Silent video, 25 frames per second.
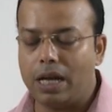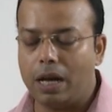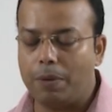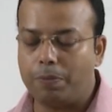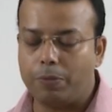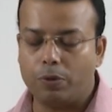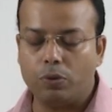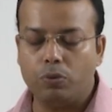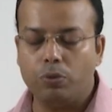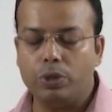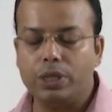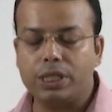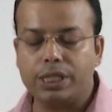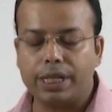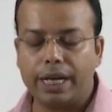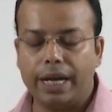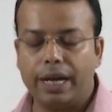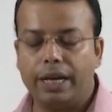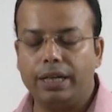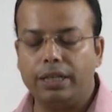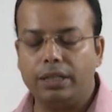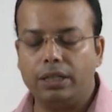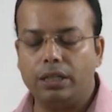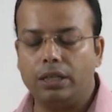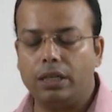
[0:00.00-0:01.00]
upon which
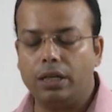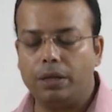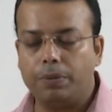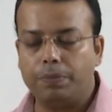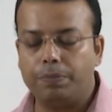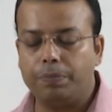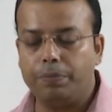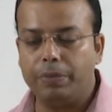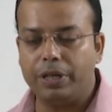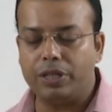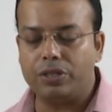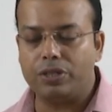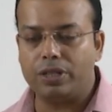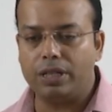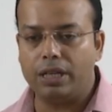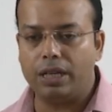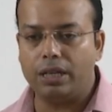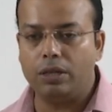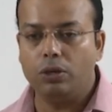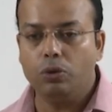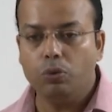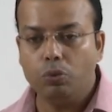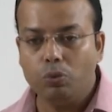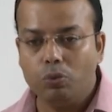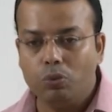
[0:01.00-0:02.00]
kind of
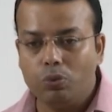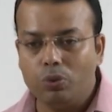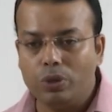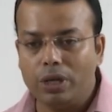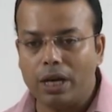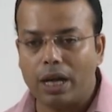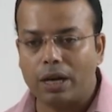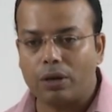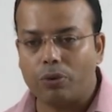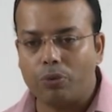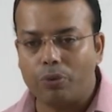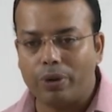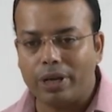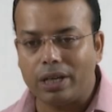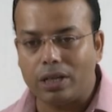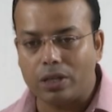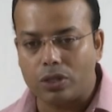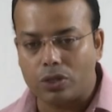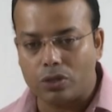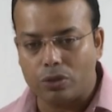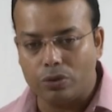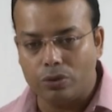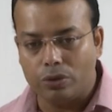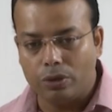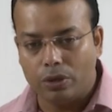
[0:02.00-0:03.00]
material we are going
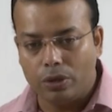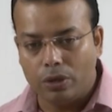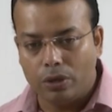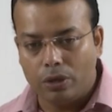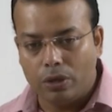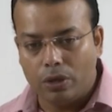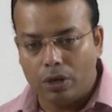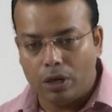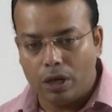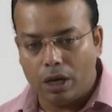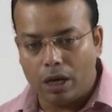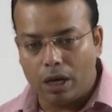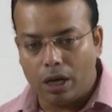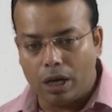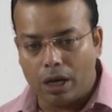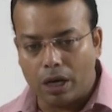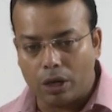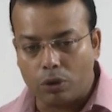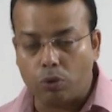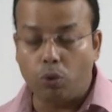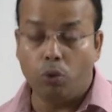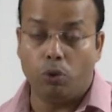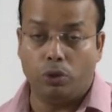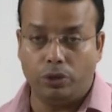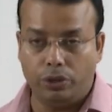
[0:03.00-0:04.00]
to
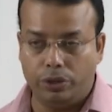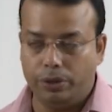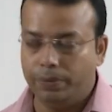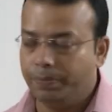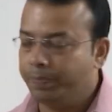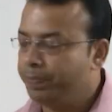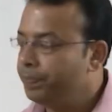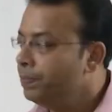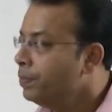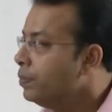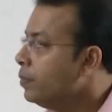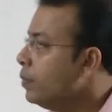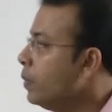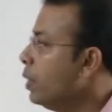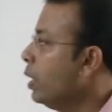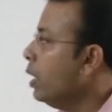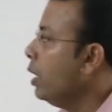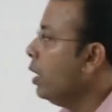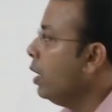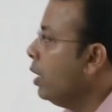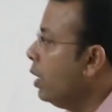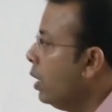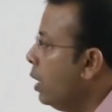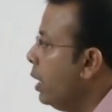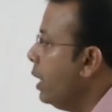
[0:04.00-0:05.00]
coat.
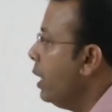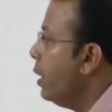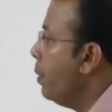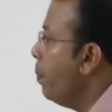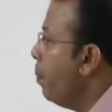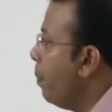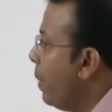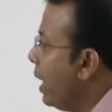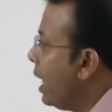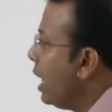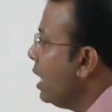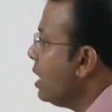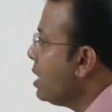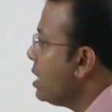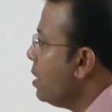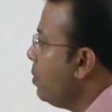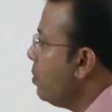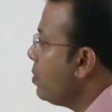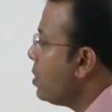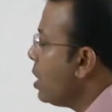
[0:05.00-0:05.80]
Mechanisms